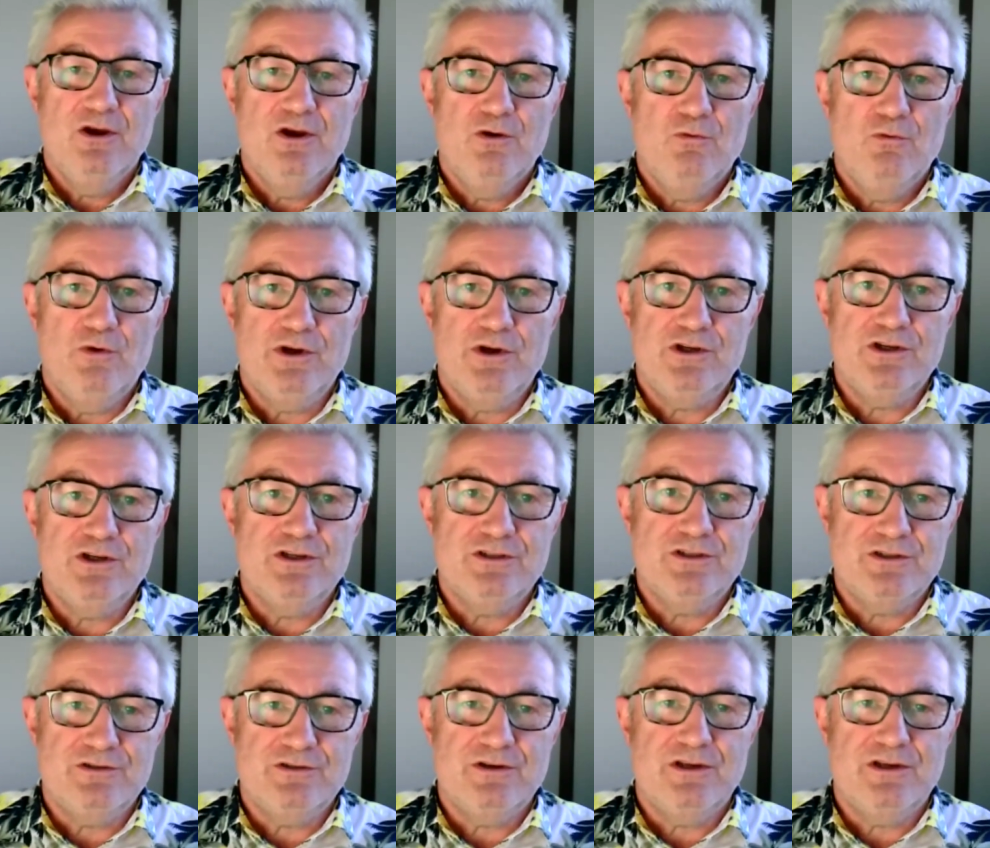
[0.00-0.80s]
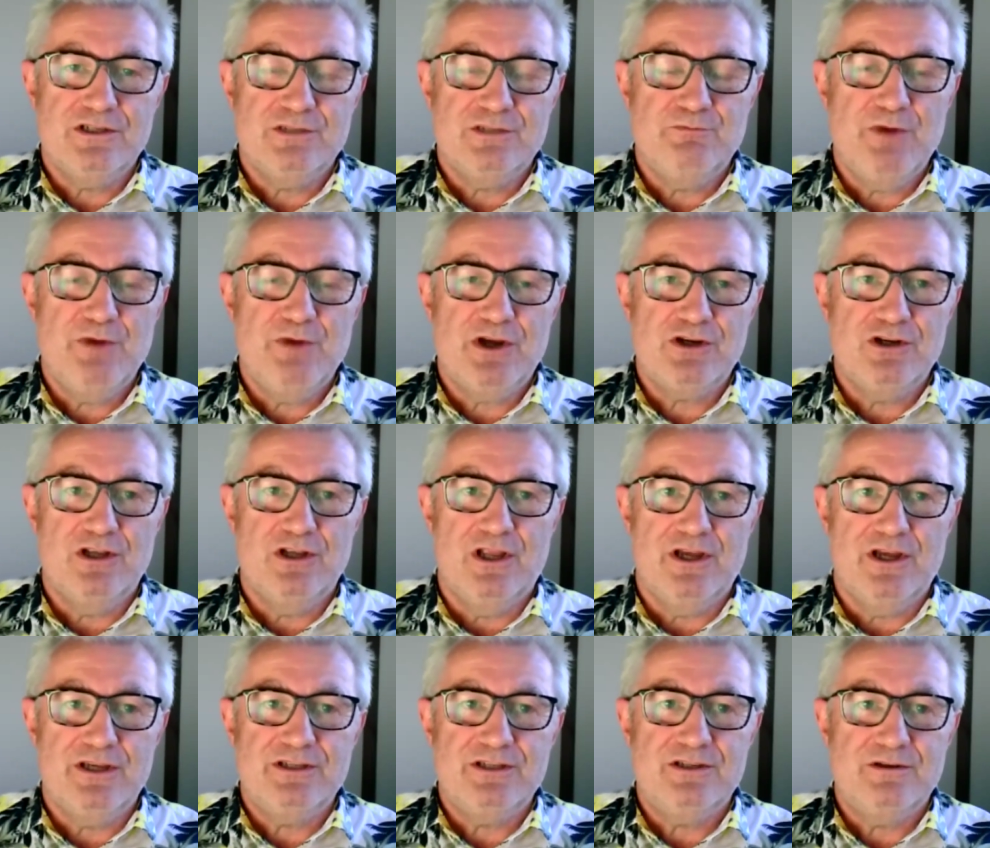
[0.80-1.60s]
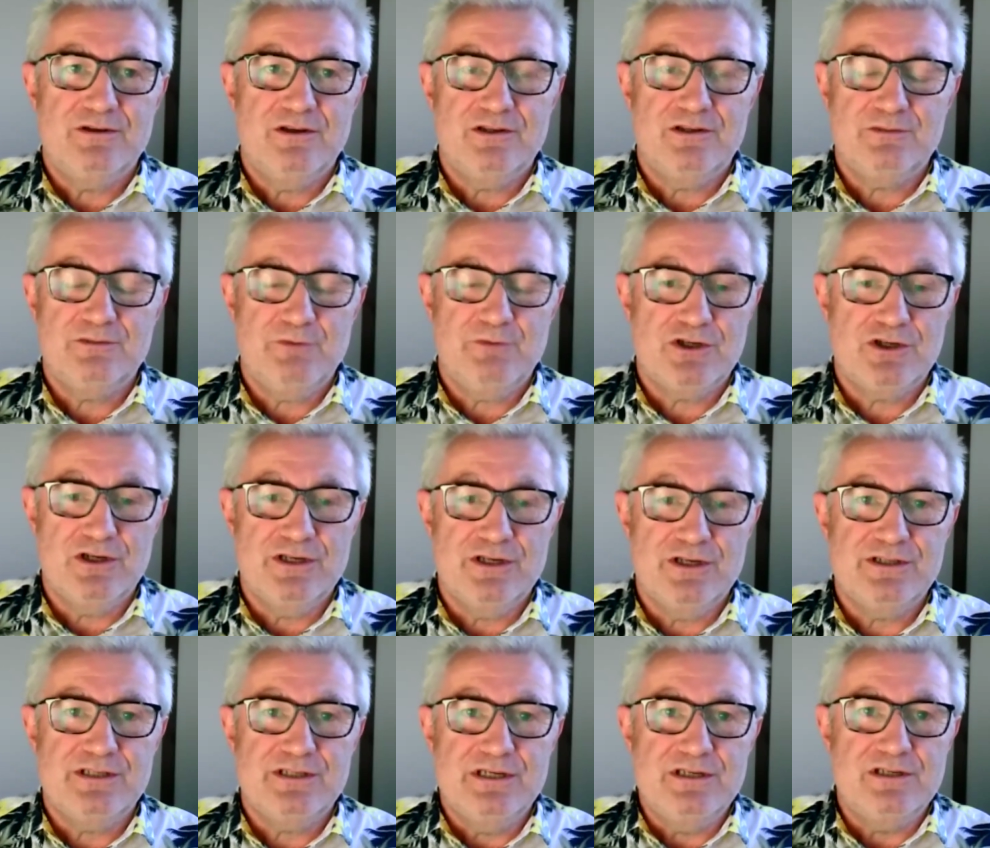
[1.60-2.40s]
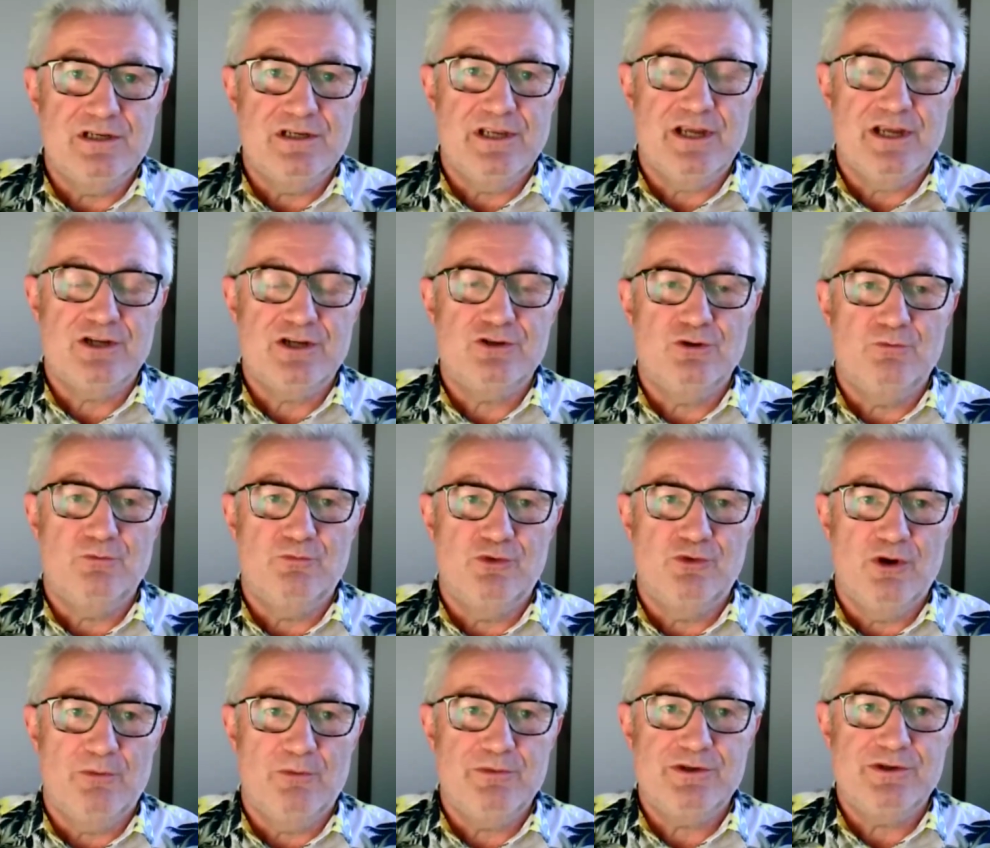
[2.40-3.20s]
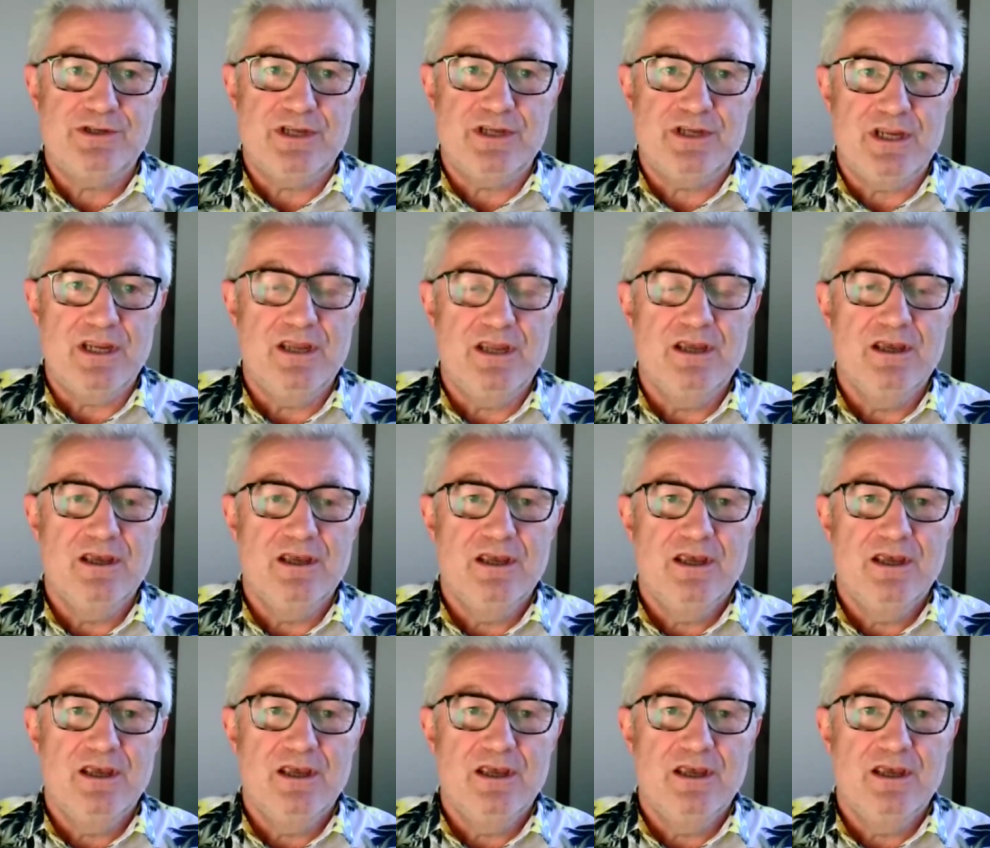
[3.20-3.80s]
which is a specialist intellectual property